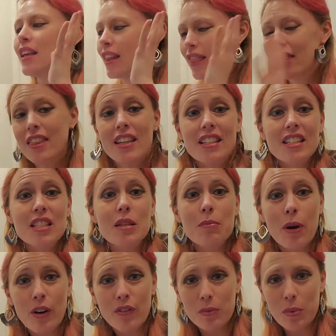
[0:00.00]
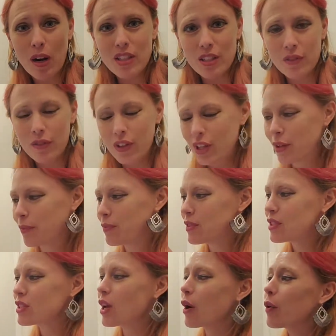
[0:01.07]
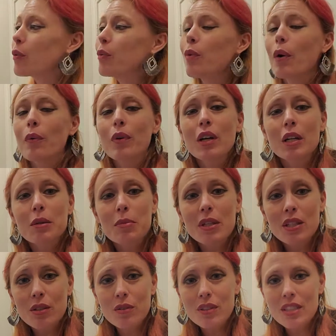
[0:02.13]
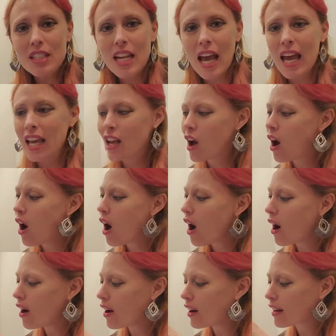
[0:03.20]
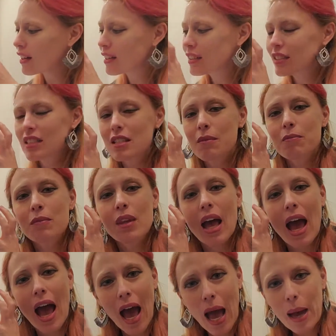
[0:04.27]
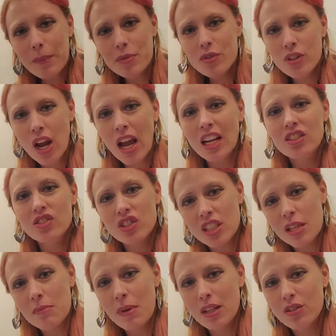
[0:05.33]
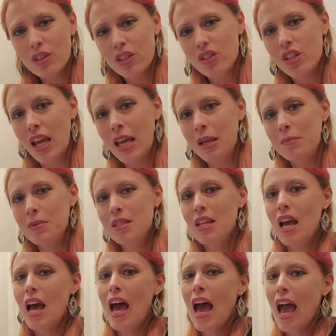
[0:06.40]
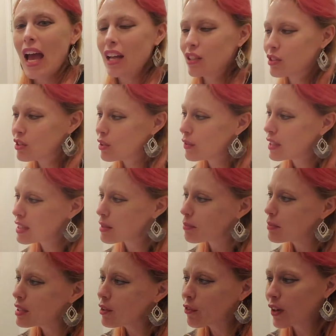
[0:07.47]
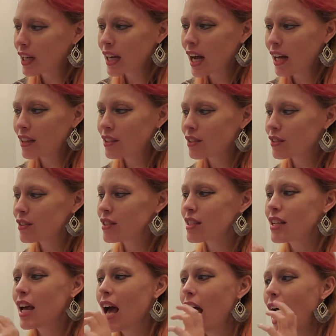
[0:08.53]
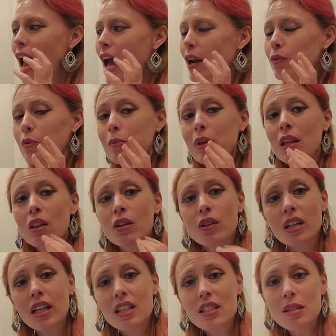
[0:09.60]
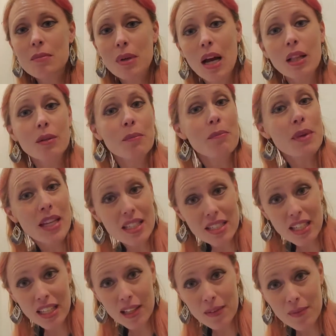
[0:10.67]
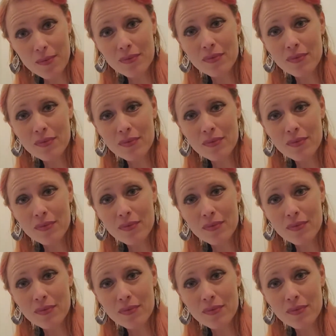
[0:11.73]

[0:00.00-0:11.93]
this is the perfect project for you. So what we're going to be doing today are some abstract geometric shapes and doing some different colors, and we'll be learning some color mixing